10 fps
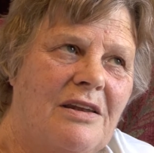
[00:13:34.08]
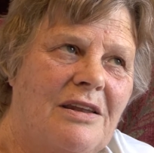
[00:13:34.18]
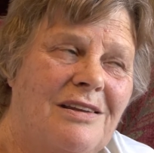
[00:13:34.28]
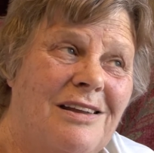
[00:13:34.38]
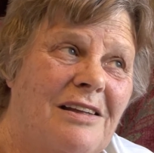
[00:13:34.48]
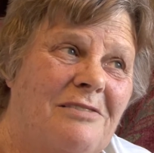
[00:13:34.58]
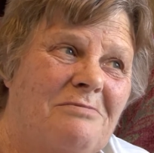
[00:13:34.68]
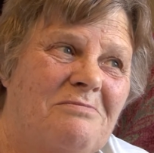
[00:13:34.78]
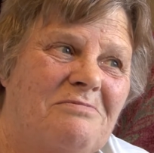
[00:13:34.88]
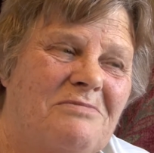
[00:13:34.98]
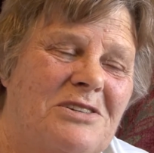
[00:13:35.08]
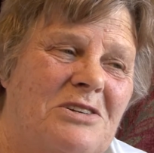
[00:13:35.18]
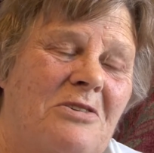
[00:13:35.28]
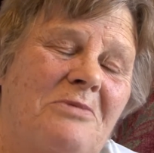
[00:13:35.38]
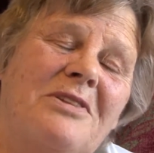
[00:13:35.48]
to
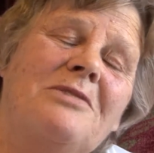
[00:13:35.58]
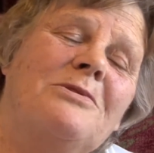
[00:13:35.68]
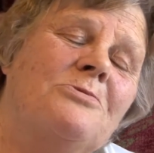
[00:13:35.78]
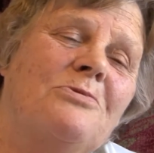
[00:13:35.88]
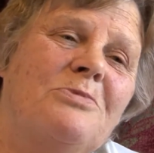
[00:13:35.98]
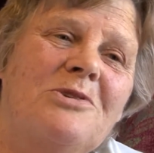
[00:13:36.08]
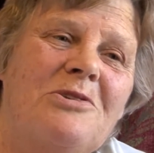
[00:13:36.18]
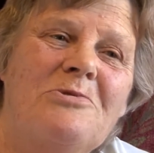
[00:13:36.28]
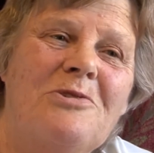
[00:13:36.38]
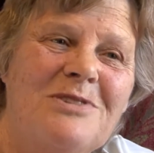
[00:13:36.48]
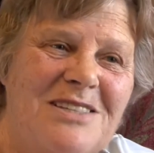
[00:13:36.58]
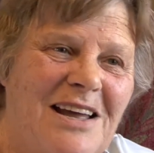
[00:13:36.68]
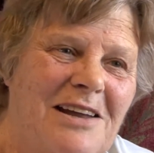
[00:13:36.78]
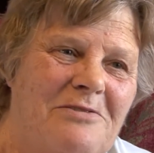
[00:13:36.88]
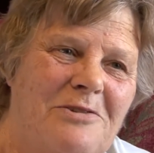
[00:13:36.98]
start with, it was all put on the wrong
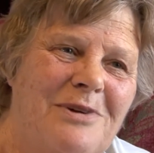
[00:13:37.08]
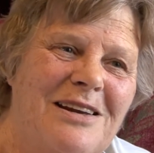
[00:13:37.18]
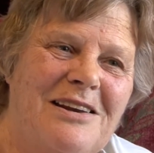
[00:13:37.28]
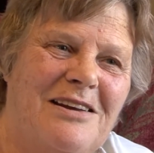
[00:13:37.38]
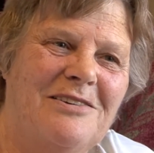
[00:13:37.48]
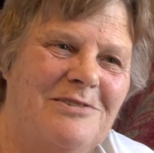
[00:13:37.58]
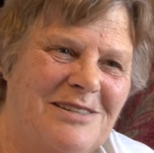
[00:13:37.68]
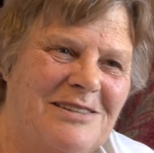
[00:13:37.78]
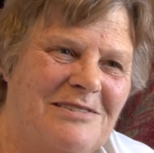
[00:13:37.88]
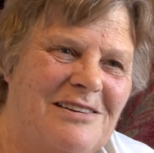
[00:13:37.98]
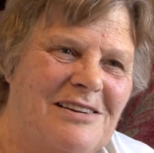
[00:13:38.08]
side of the windows,